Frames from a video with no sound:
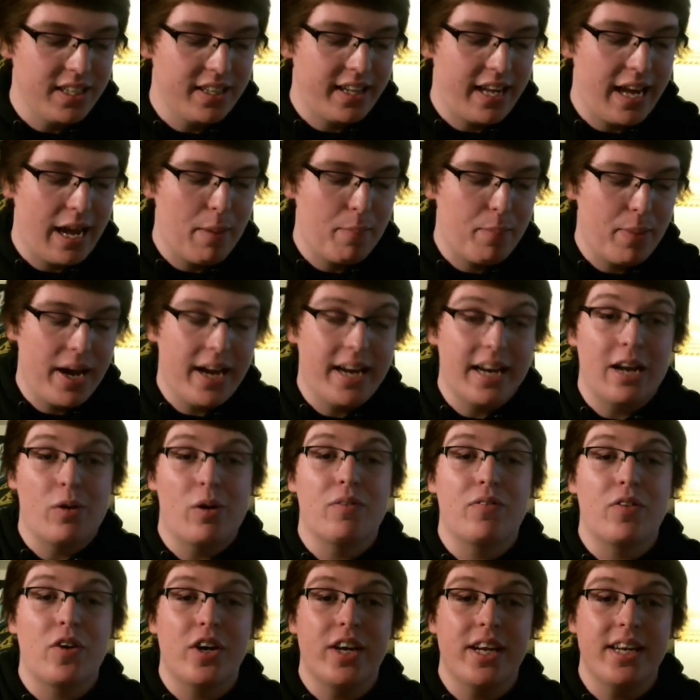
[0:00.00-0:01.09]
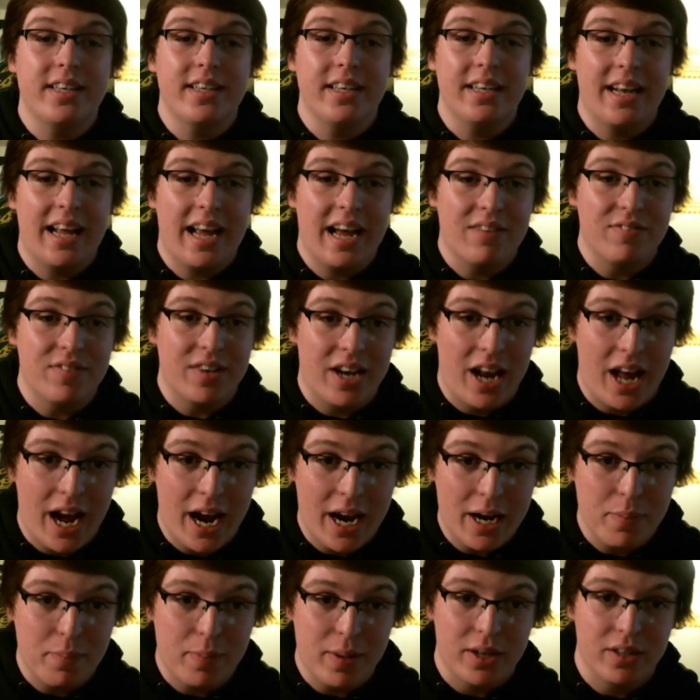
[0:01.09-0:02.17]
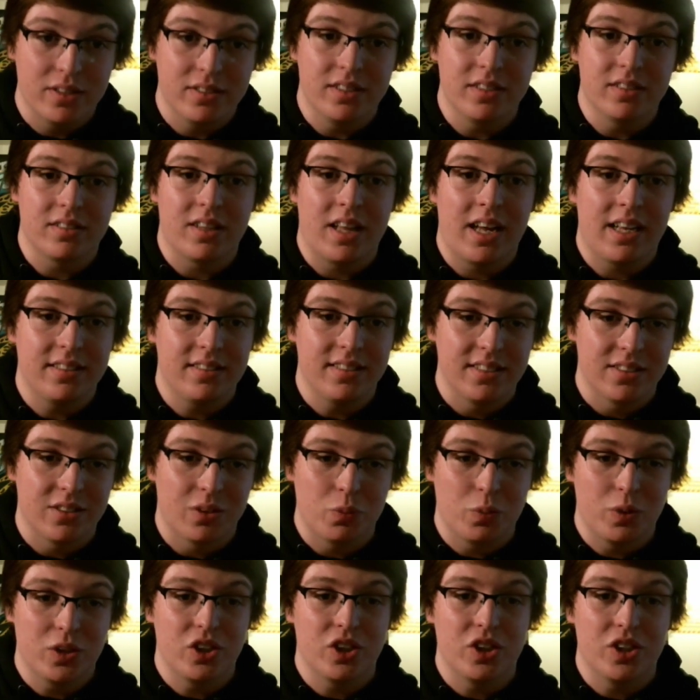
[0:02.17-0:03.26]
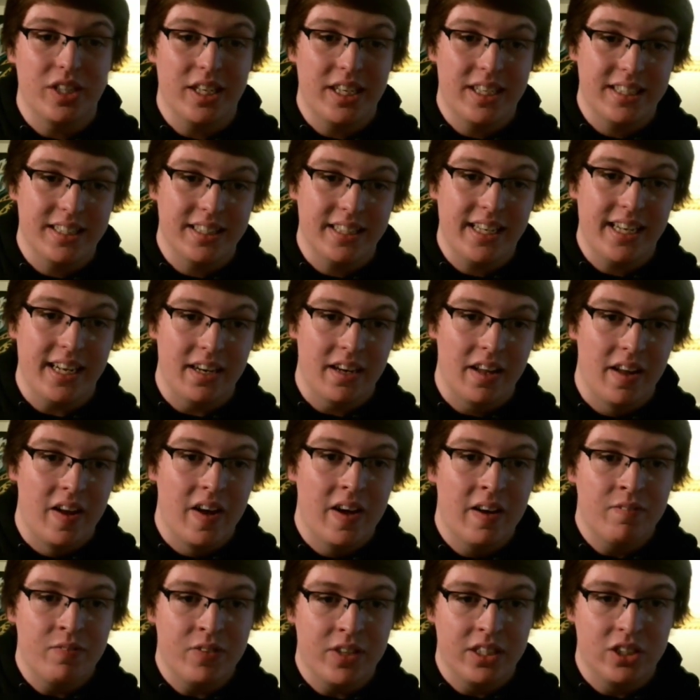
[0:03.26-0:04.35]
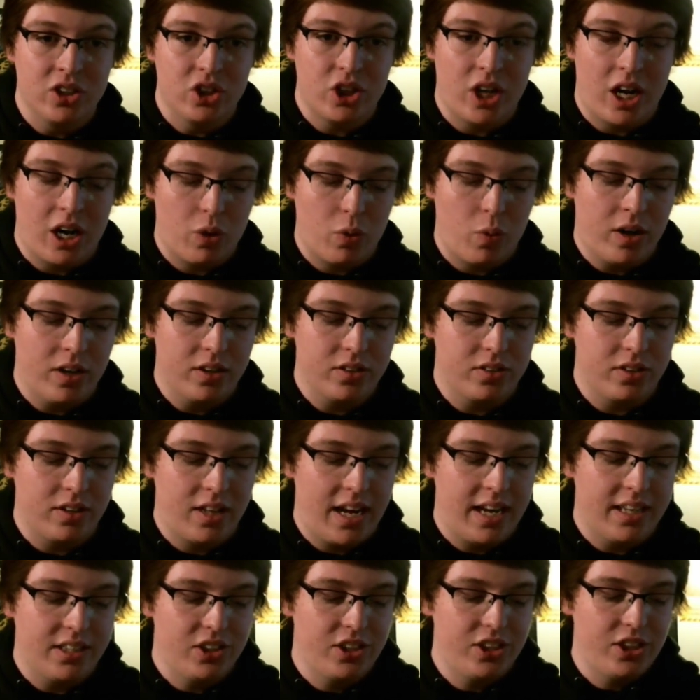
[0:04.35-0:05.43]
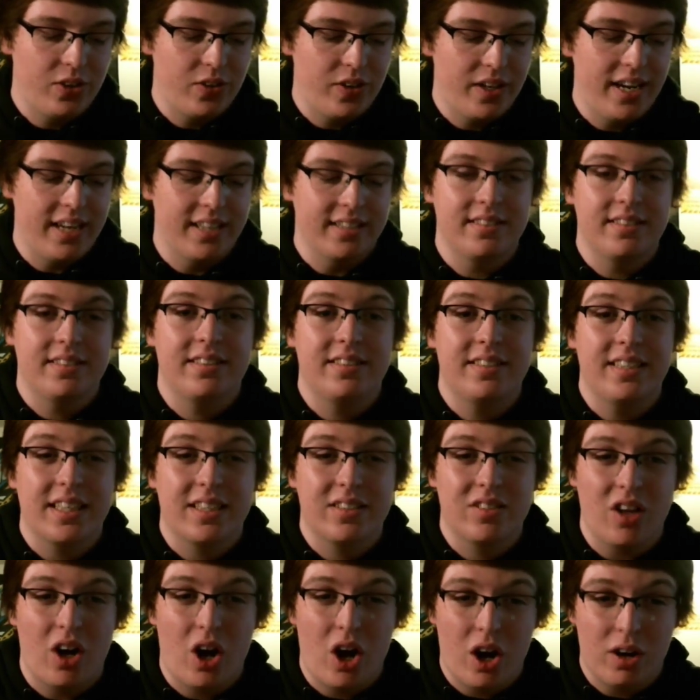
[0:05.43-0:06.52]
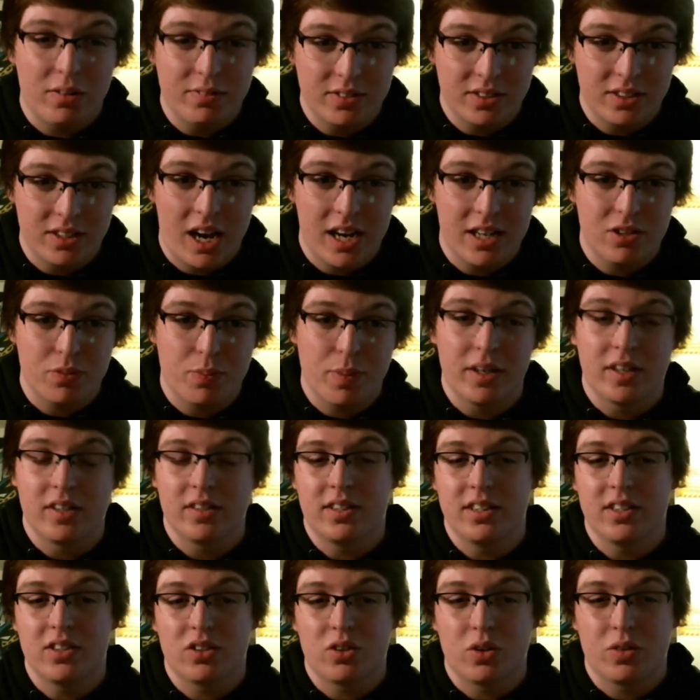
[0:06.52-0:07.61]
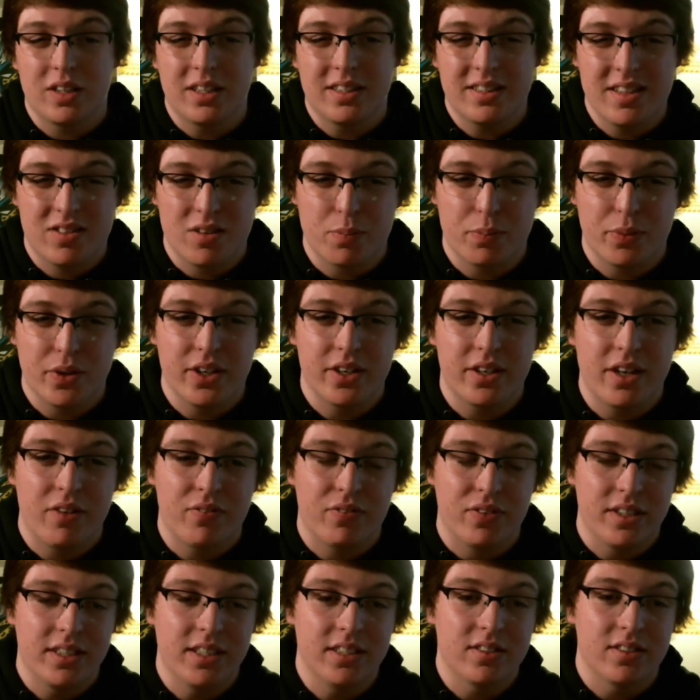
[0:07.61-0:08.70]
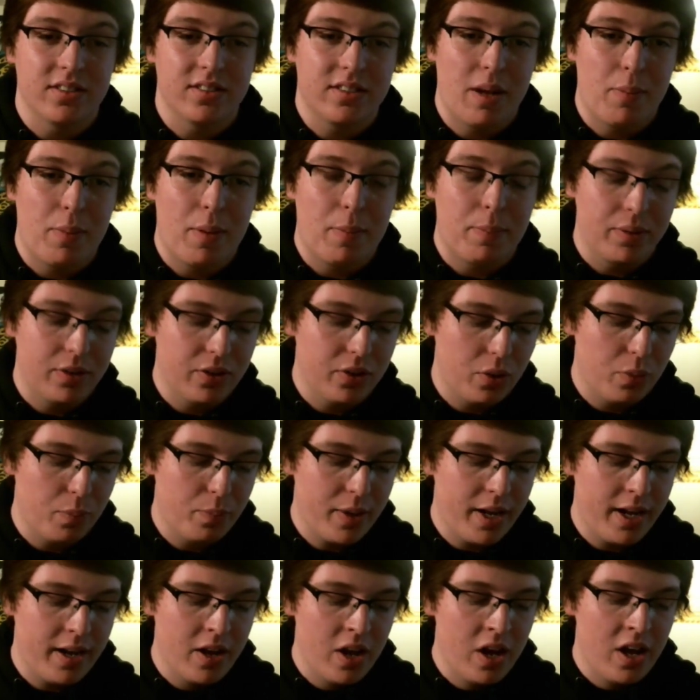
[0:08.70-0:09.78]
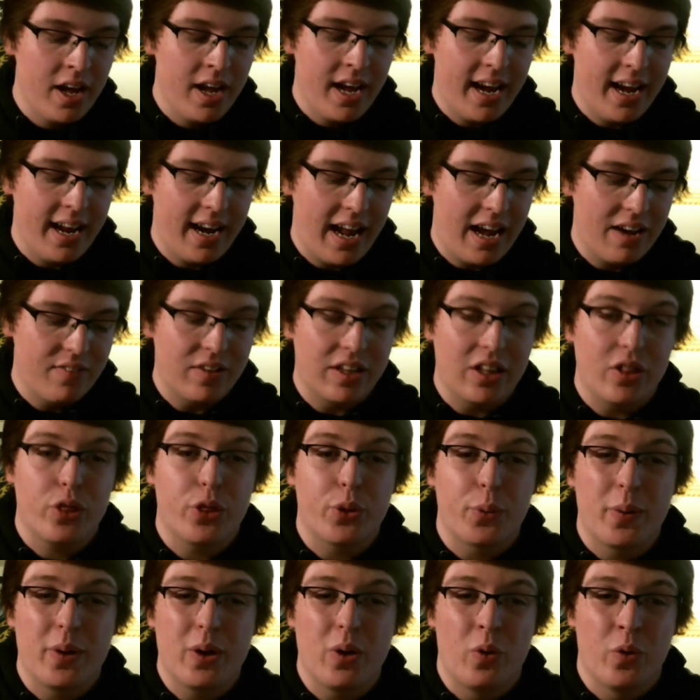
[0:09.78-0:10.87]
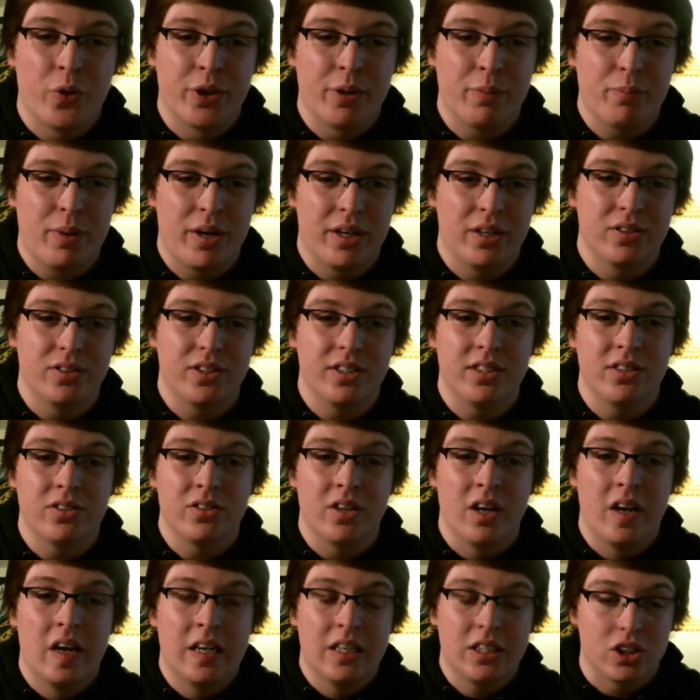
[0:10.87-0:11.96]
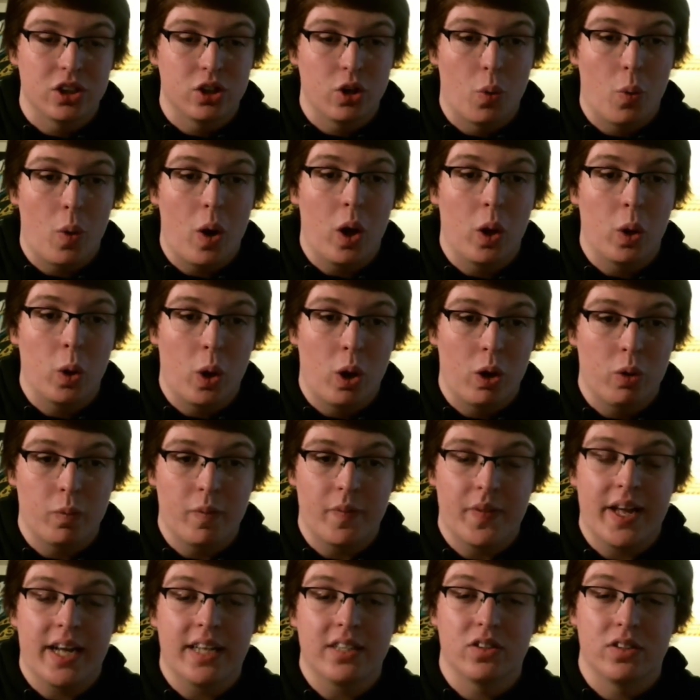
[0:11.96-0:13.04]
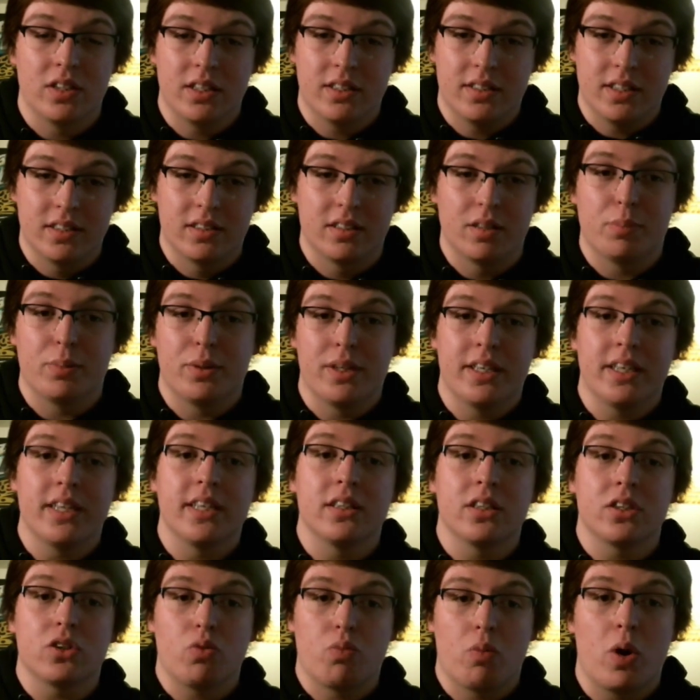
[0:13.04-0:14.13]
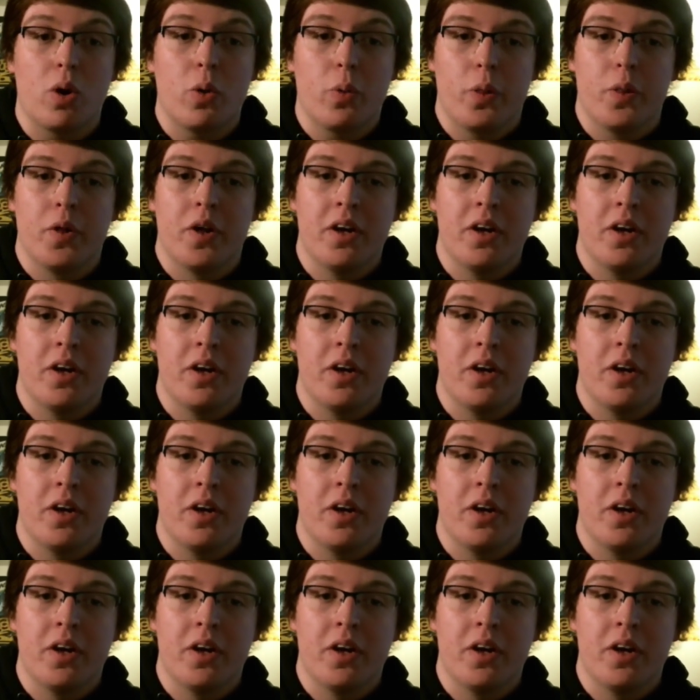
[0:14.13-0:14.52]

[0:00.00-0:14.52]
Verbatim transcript: campaign. However, he did have 9 penalties last season, which did lead the Jaguars last year. He had 6 offsides penalties, so the discipline definitely needs to step up a little bit, and having 3 holding penalties to go along with that. So the discipline and the growth